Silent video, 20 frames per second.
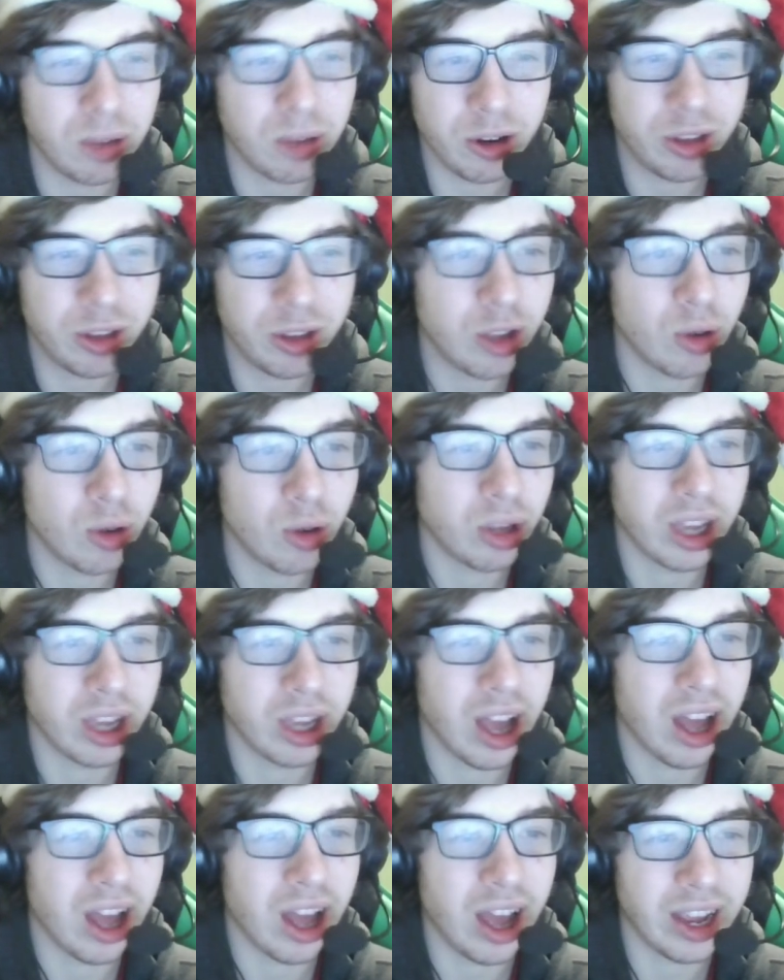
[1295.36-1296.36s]
2,
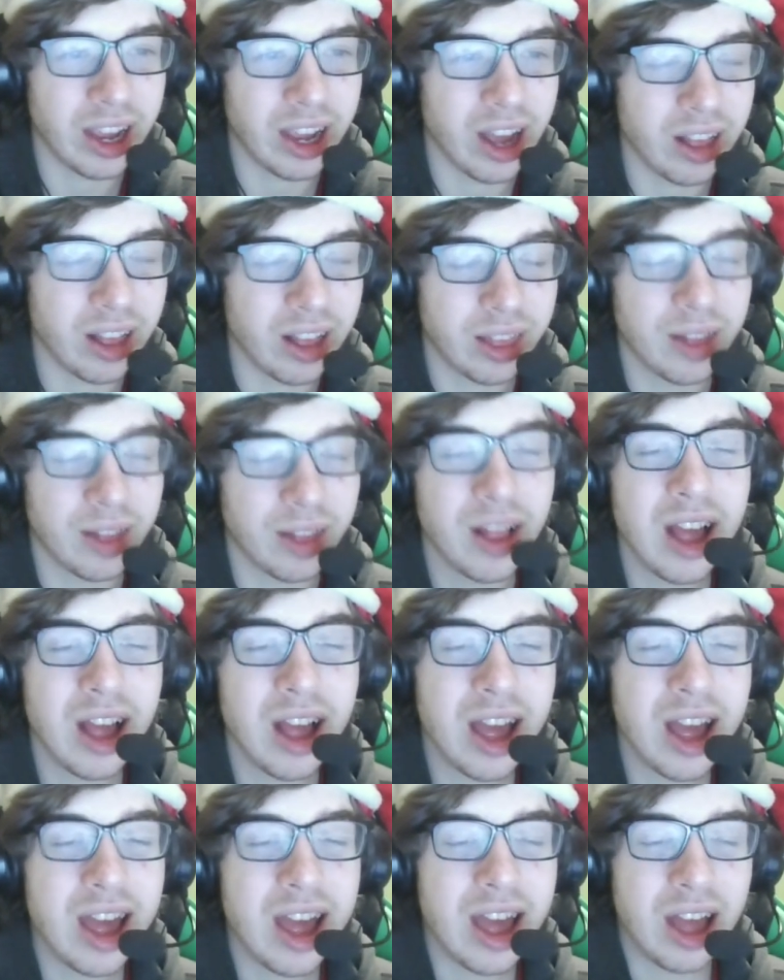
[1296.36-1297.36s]
I guess.
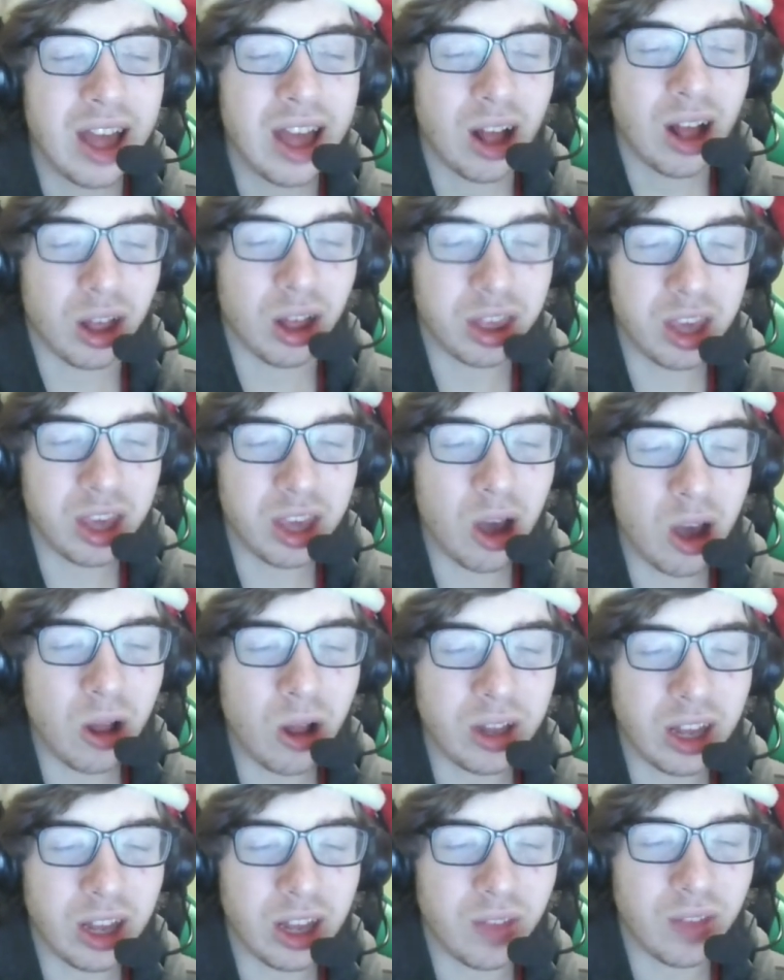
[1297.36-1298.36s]
I'll see y'all in the
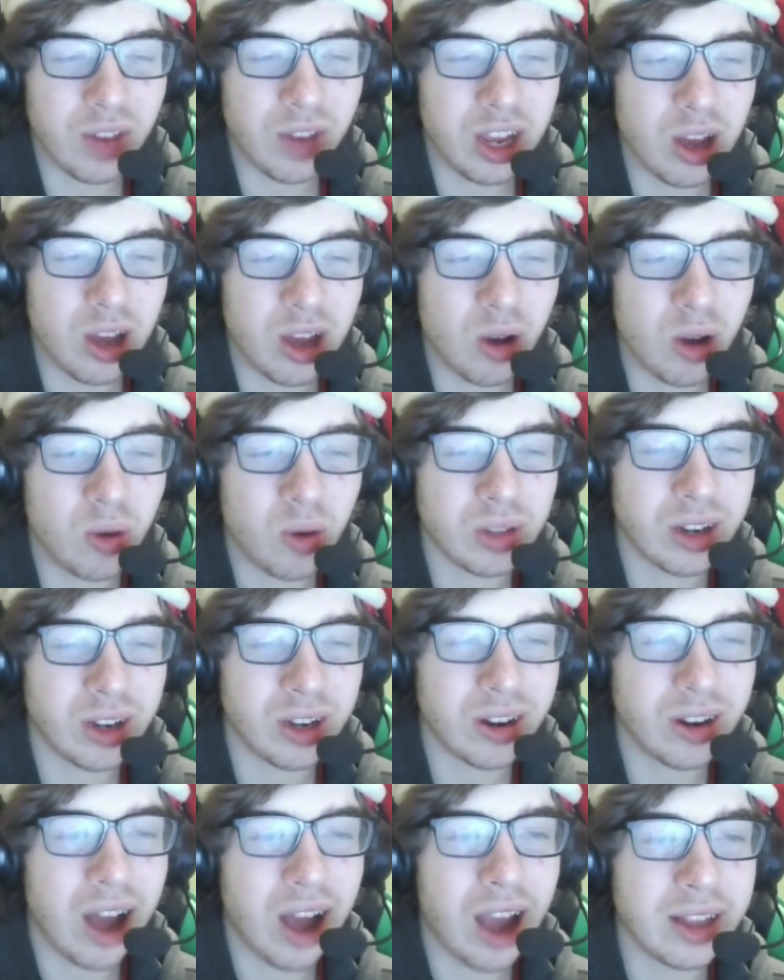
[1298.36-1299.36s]
next video. There,
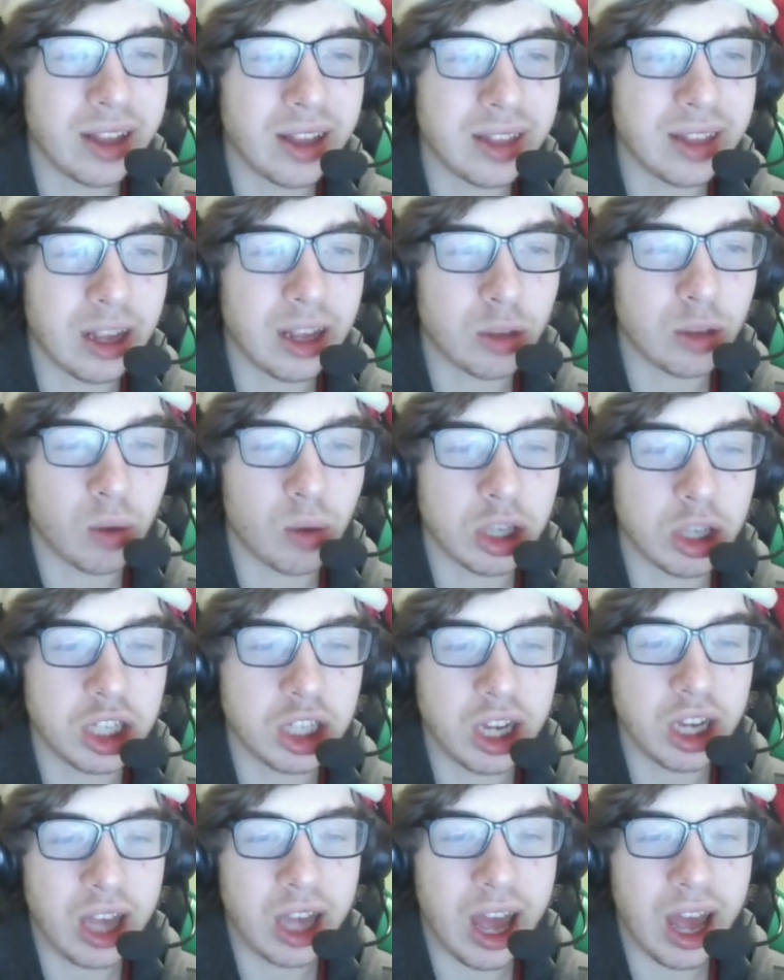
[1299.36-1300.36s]
guys. Thanks for
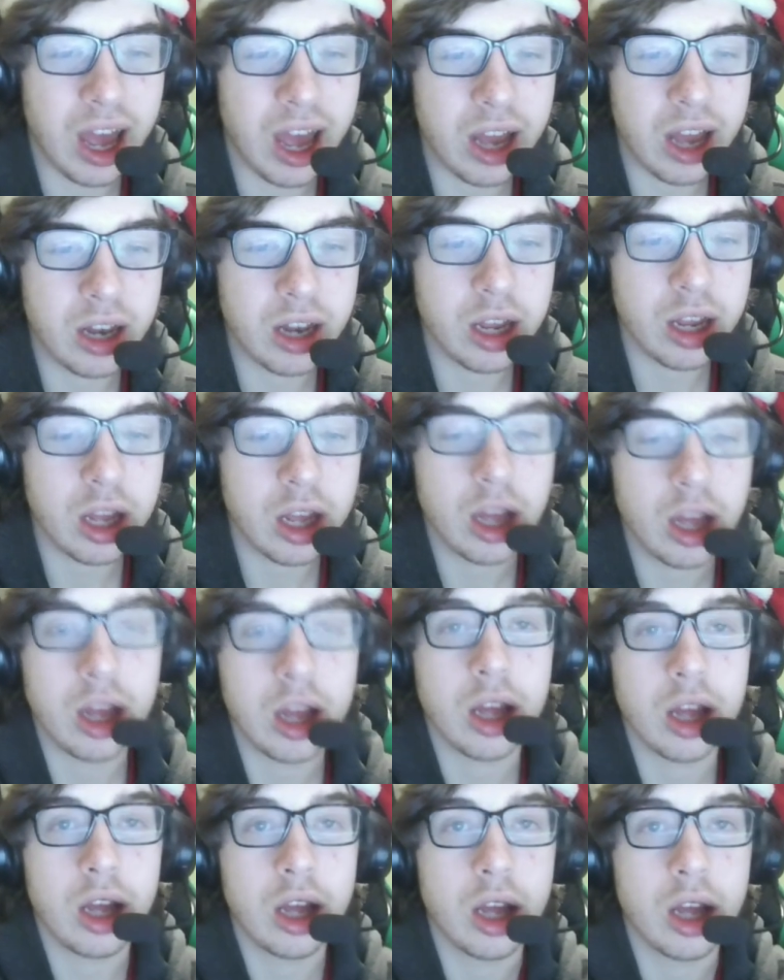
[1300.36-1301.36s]
watching, and
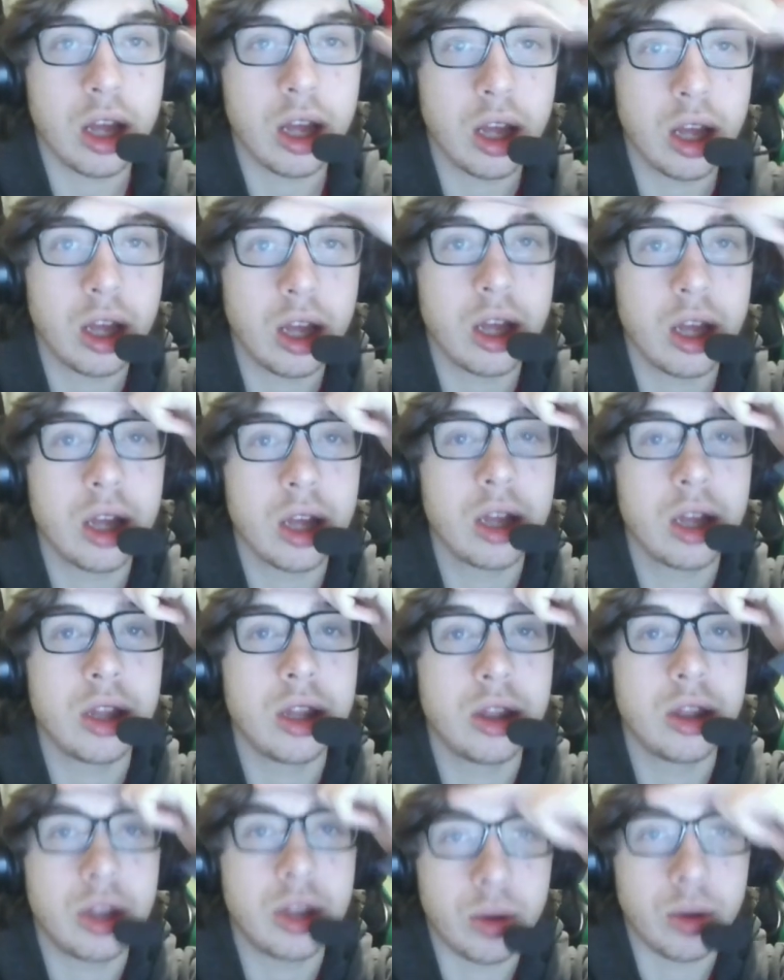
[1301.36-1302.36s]

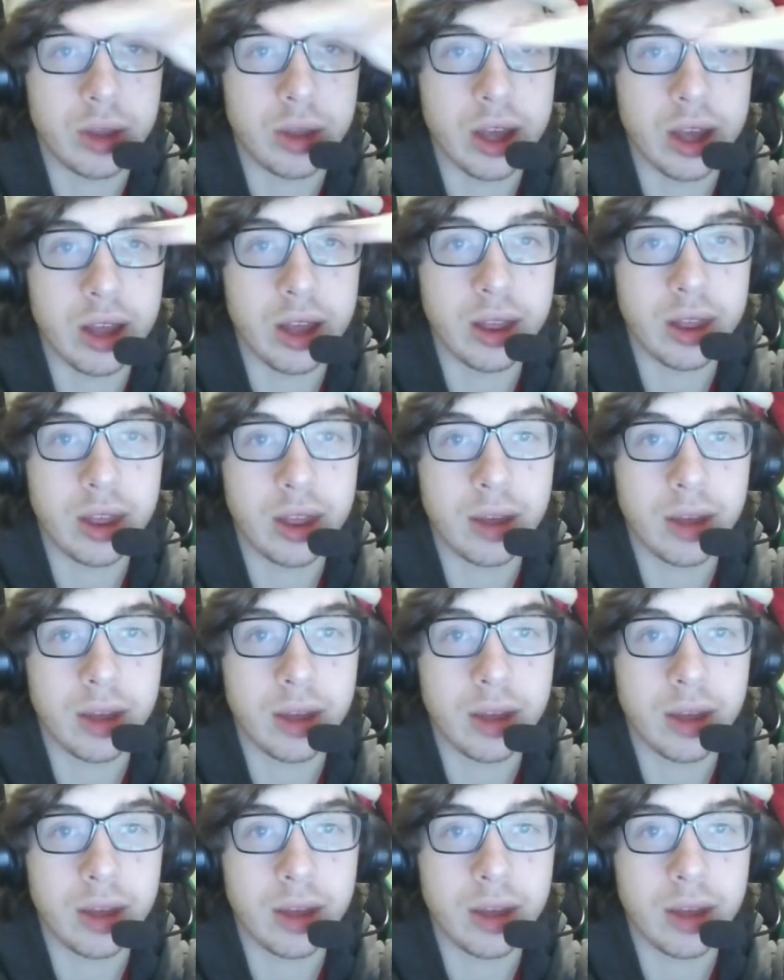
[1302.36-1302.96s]
deuces.